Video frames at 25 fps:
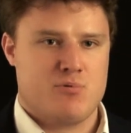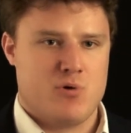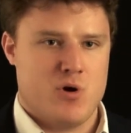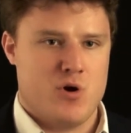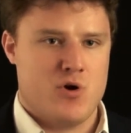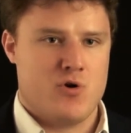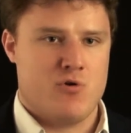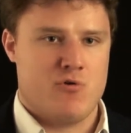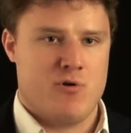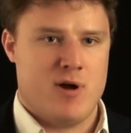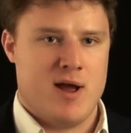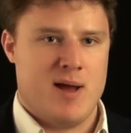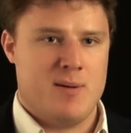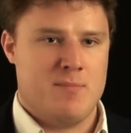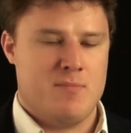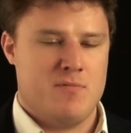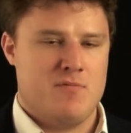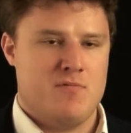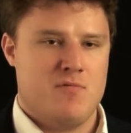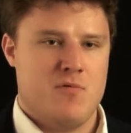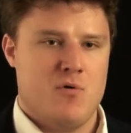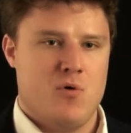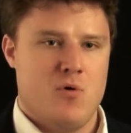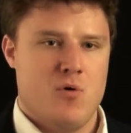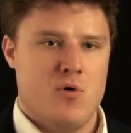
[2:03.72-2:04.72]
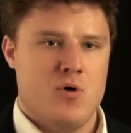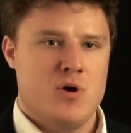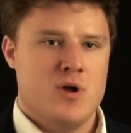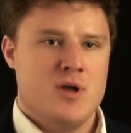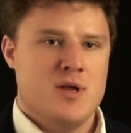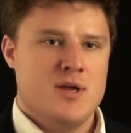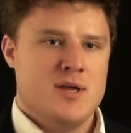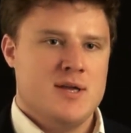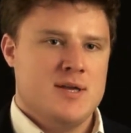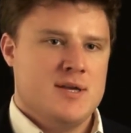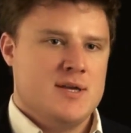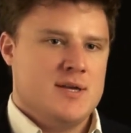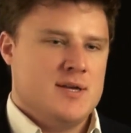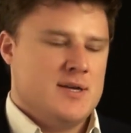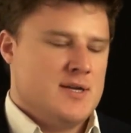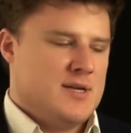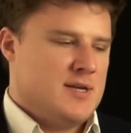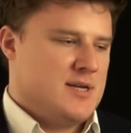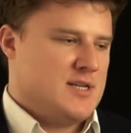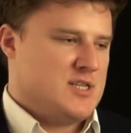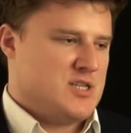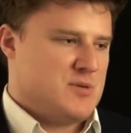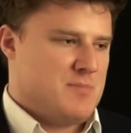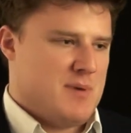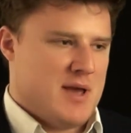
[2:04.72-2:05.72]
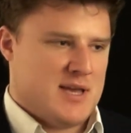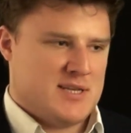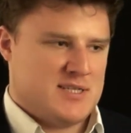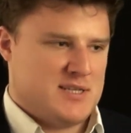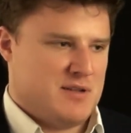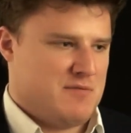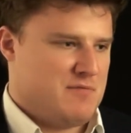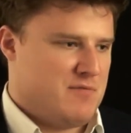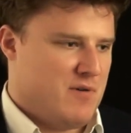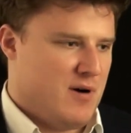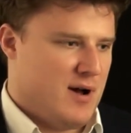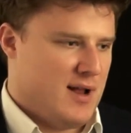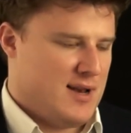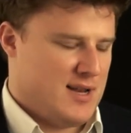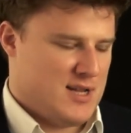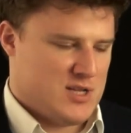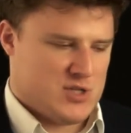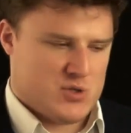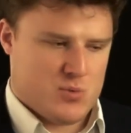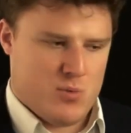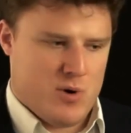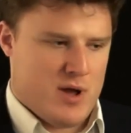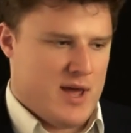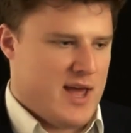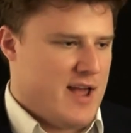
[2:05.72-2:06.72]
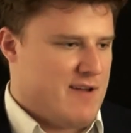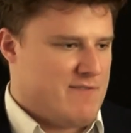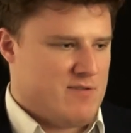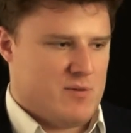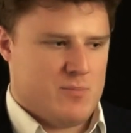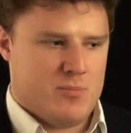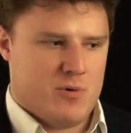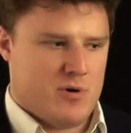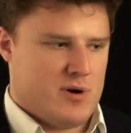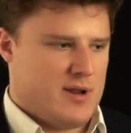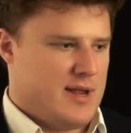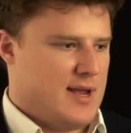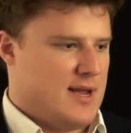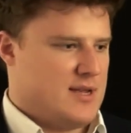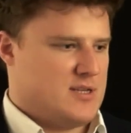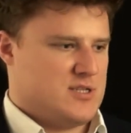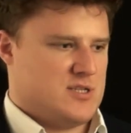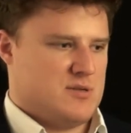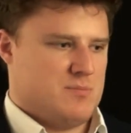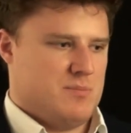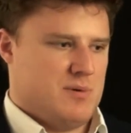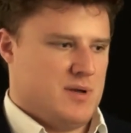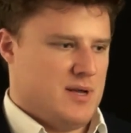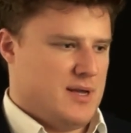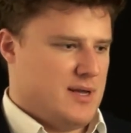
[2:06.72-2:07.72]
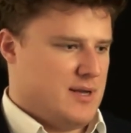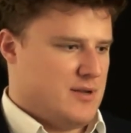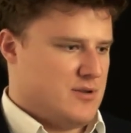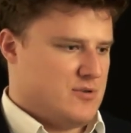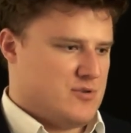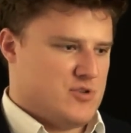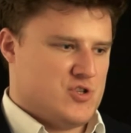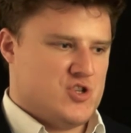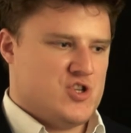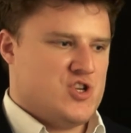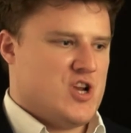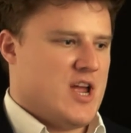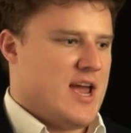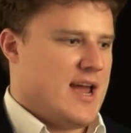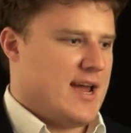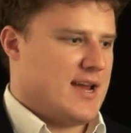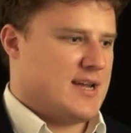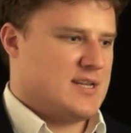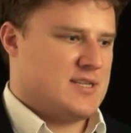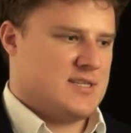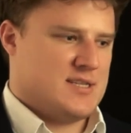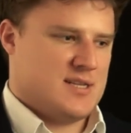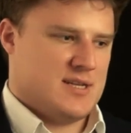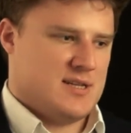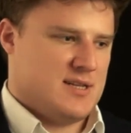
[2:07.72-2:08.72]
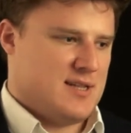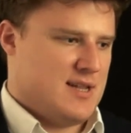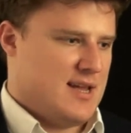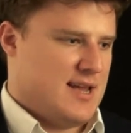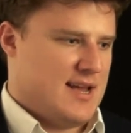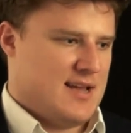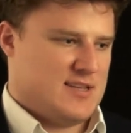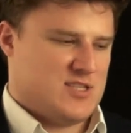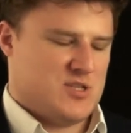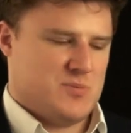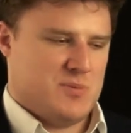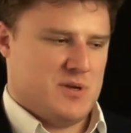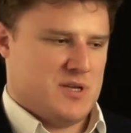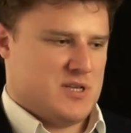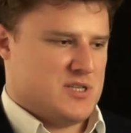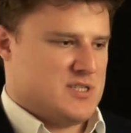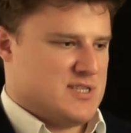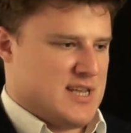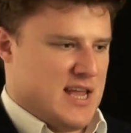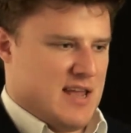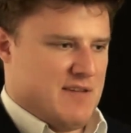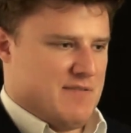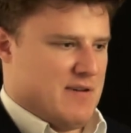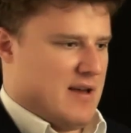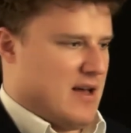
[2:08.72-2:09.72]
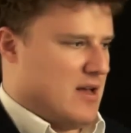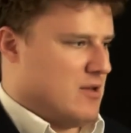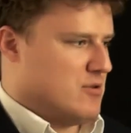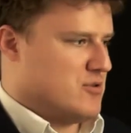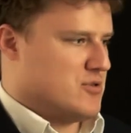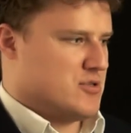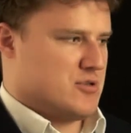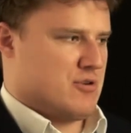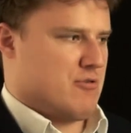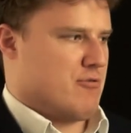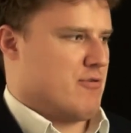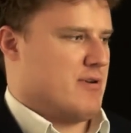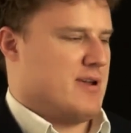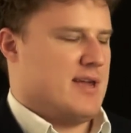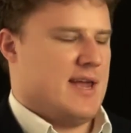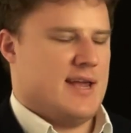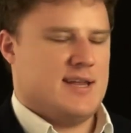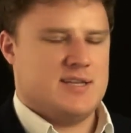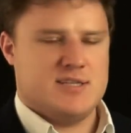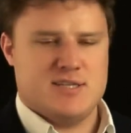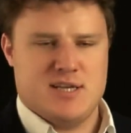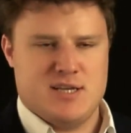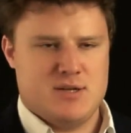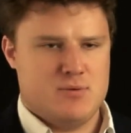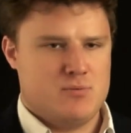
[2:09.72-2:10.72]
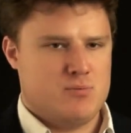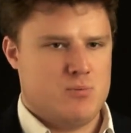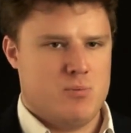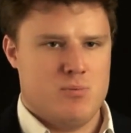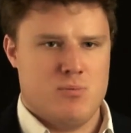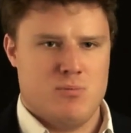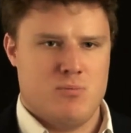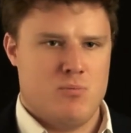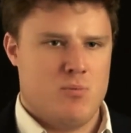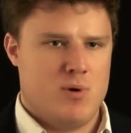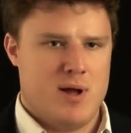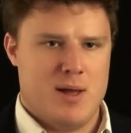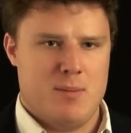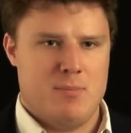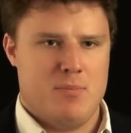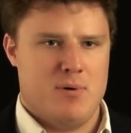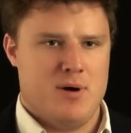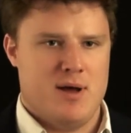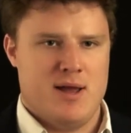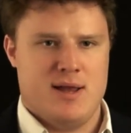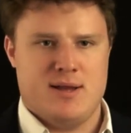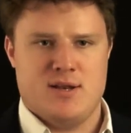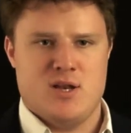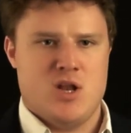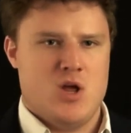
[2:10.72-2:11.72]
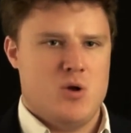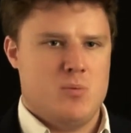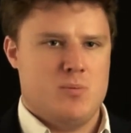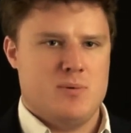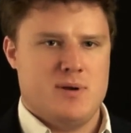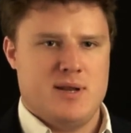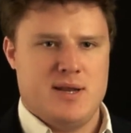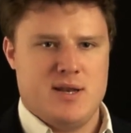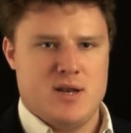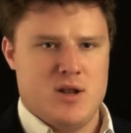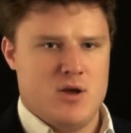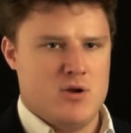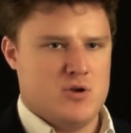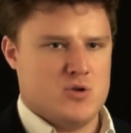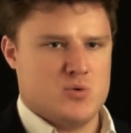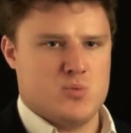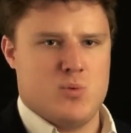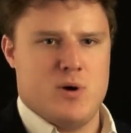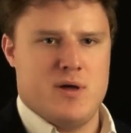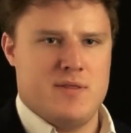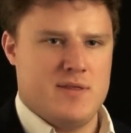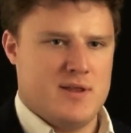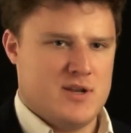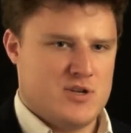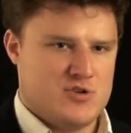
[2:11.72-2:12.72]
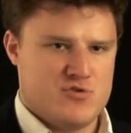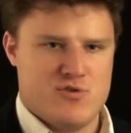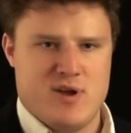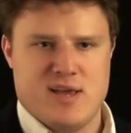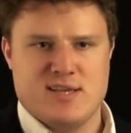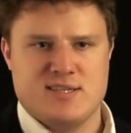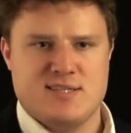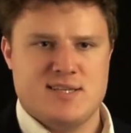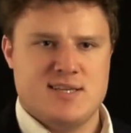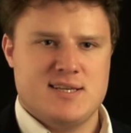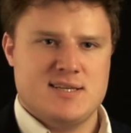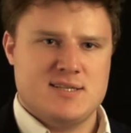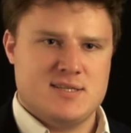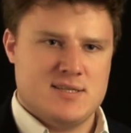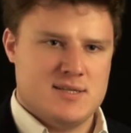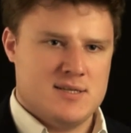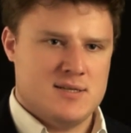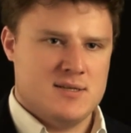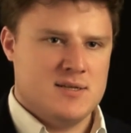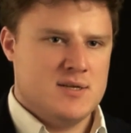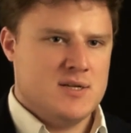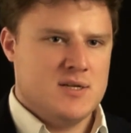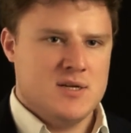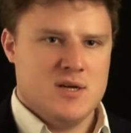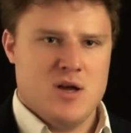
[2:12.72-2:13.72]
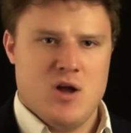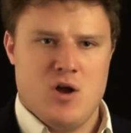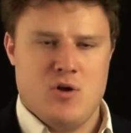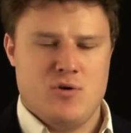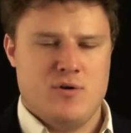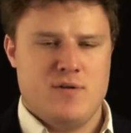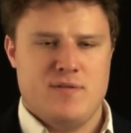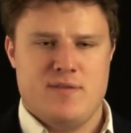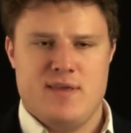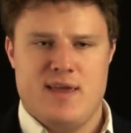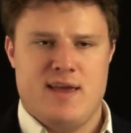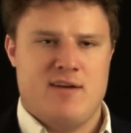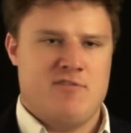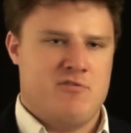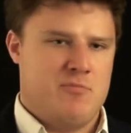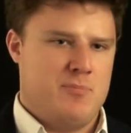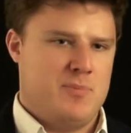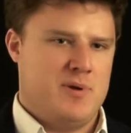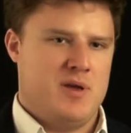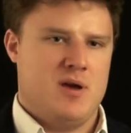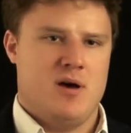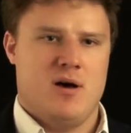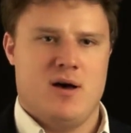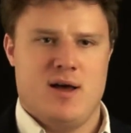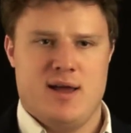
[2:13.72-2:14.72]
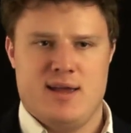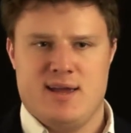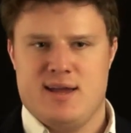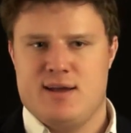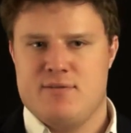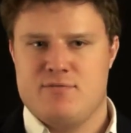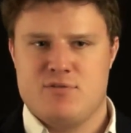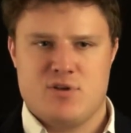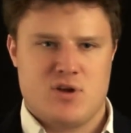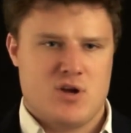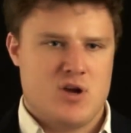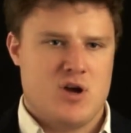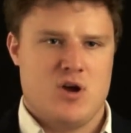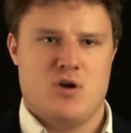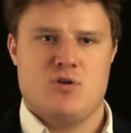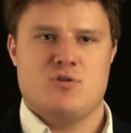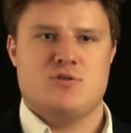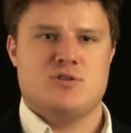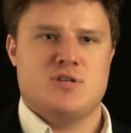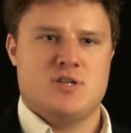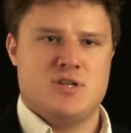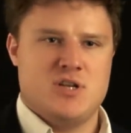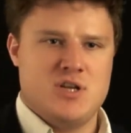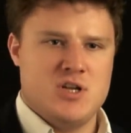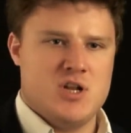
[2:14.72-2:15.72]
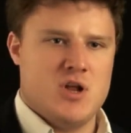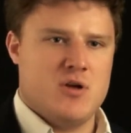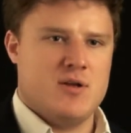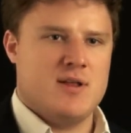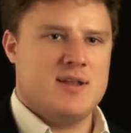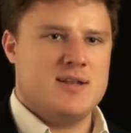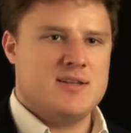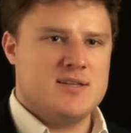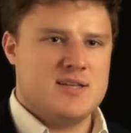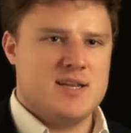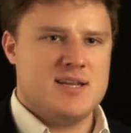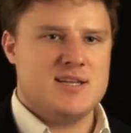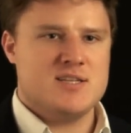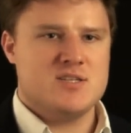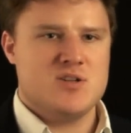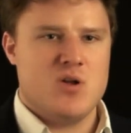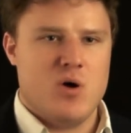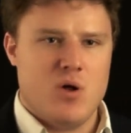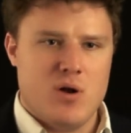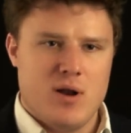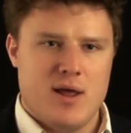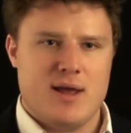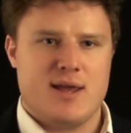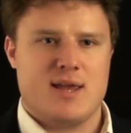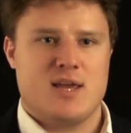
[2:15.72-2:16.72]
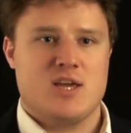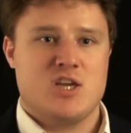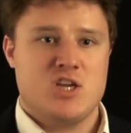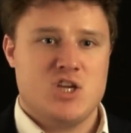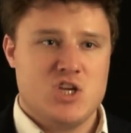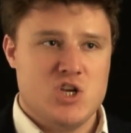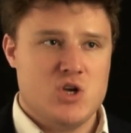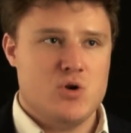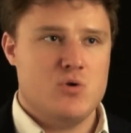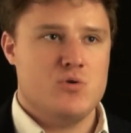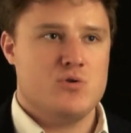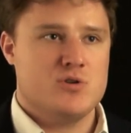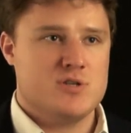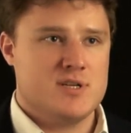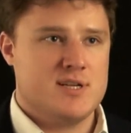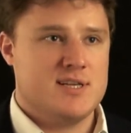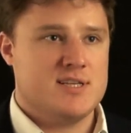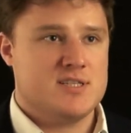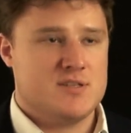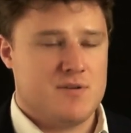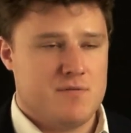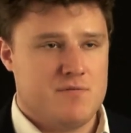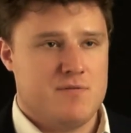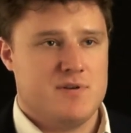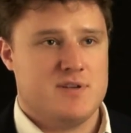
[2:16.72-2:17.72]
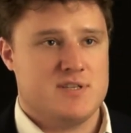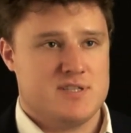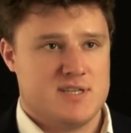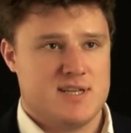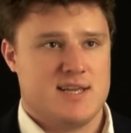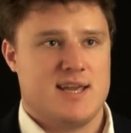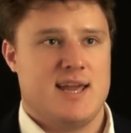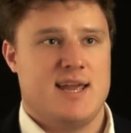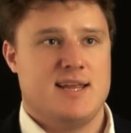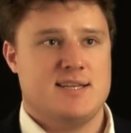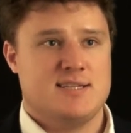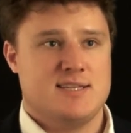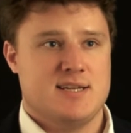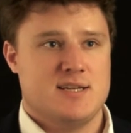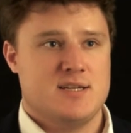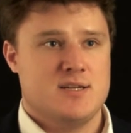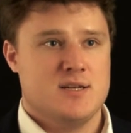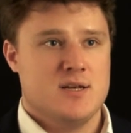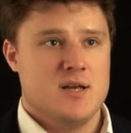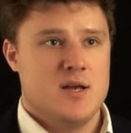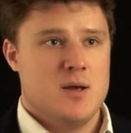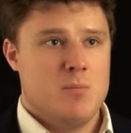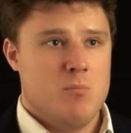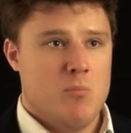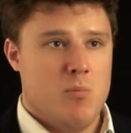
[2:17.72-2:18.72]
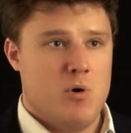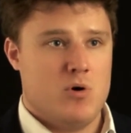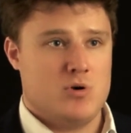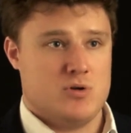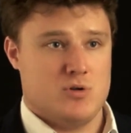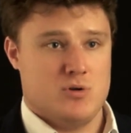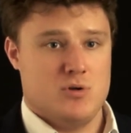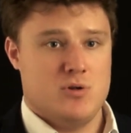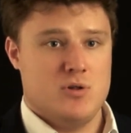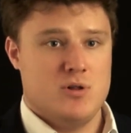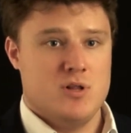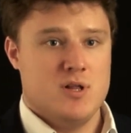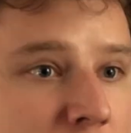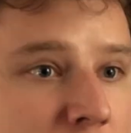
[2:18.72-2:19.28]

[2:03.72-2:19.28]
program for domestic violence where everybody has to be checked and there has to be a safe house created whereby nobody knows where the address is and only the FBI have the codes. And, you know, it's not like a hugely sophisticated model,